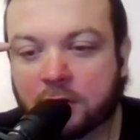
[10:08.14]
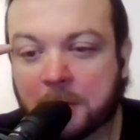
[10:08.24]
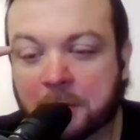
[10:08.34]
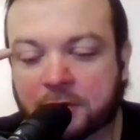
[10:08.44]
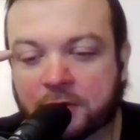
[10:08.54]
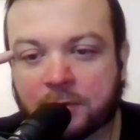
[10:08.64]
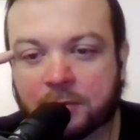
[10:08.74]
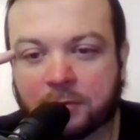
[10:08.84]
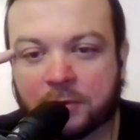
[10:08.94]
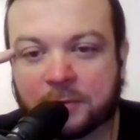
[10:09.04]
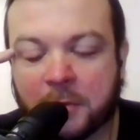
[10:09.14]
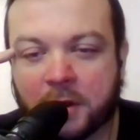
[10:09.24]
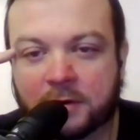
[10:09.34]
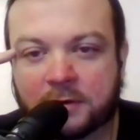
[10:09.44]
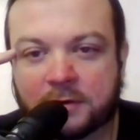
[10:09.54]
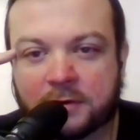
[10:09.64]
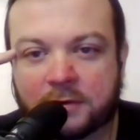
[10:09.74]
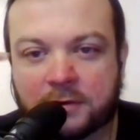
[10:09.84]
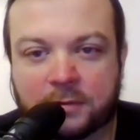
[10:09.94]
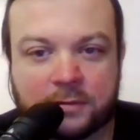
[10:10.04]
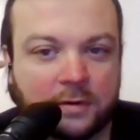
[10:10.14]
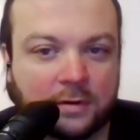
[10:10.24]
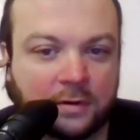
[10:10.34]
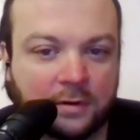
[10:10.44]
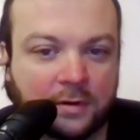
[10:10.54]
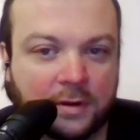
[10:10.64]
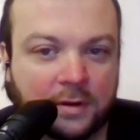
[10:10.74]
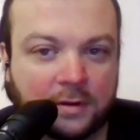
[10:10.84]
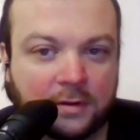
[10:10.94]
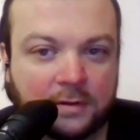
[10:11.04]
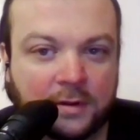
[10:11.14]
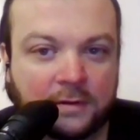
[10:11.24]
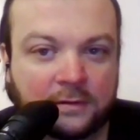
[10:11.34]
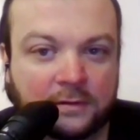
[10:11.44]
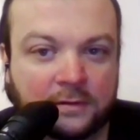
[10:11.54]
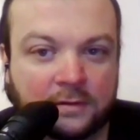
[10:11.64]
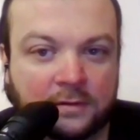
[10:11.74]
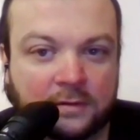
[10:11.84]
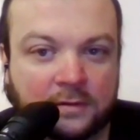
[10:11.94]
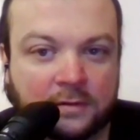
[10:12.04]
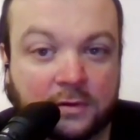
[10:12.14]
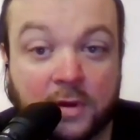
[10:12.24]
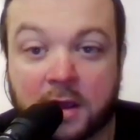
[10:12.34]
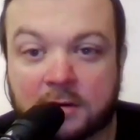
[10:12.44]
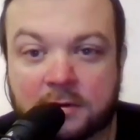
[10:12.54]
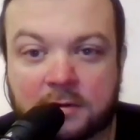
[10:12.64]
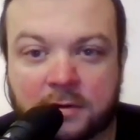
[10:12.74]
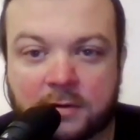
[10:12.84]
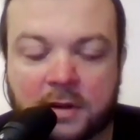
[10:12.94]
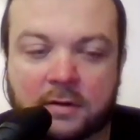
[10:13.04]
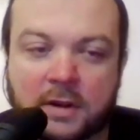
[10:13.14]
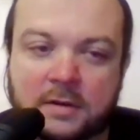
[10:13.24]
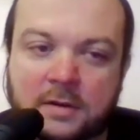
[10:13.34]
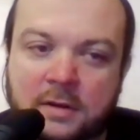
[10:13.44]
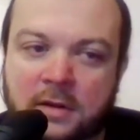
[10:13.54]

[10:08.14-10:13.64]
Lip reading: Are you able to respond through your things? You can. Okay, great.